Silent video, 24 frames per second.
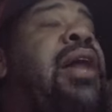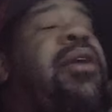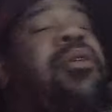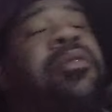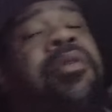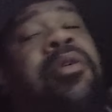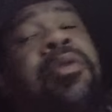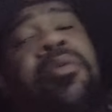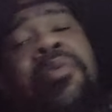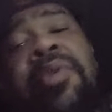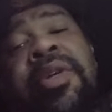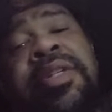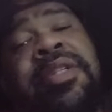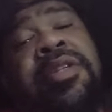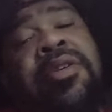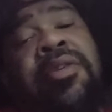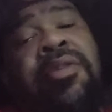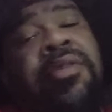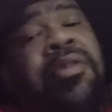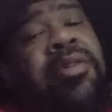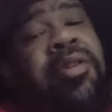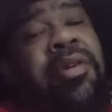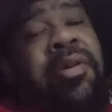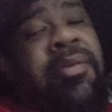don't know what's
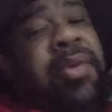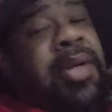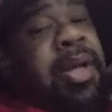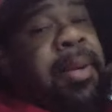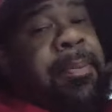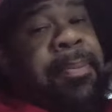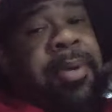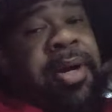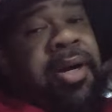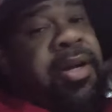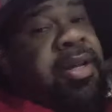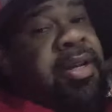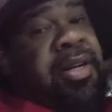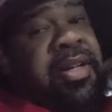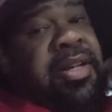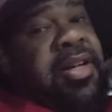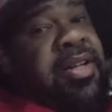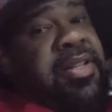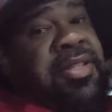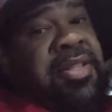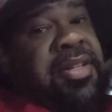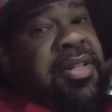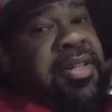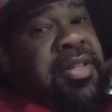going on with the
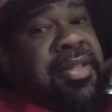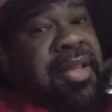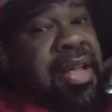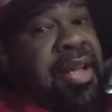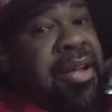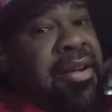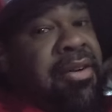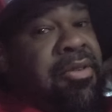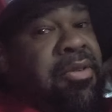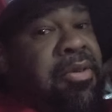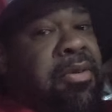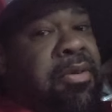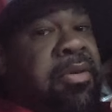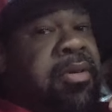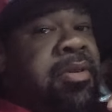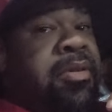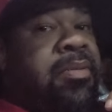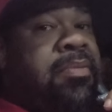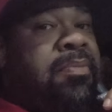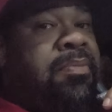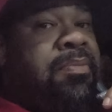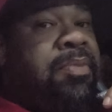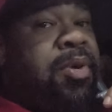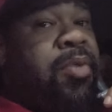Buccaneers in the second
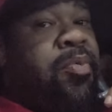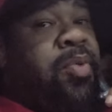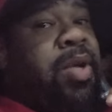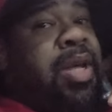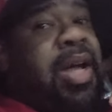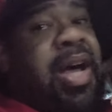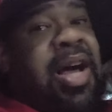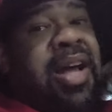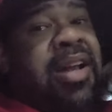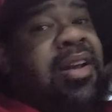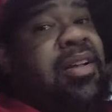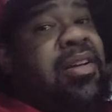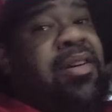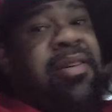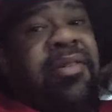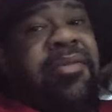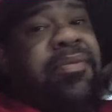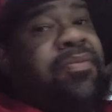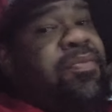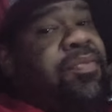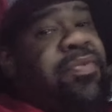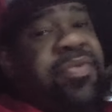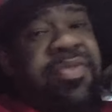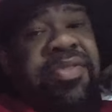quarter, but we
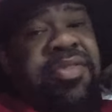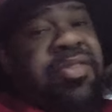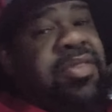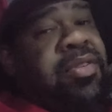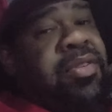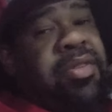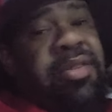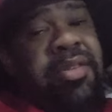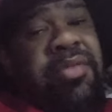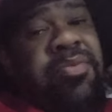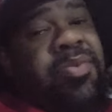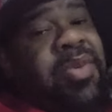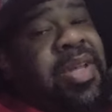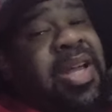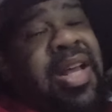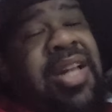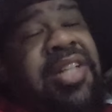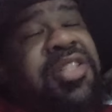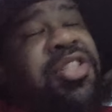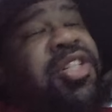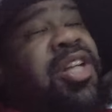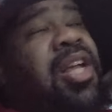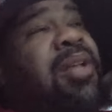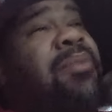gotta
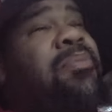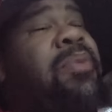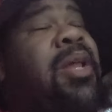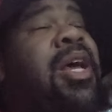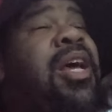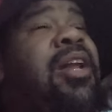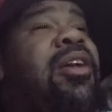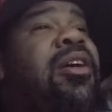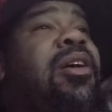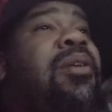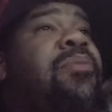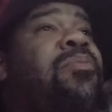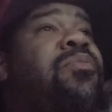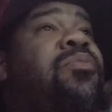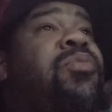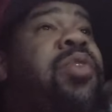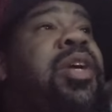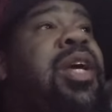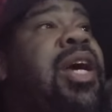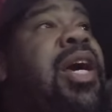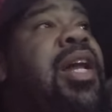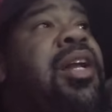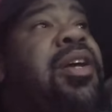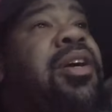shape that up.
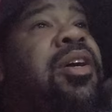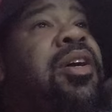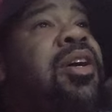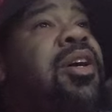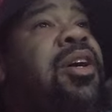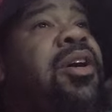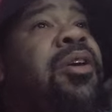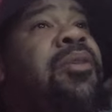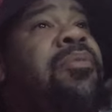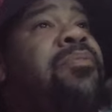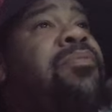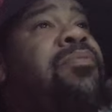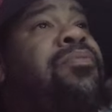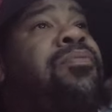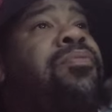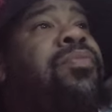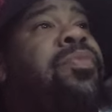We gotta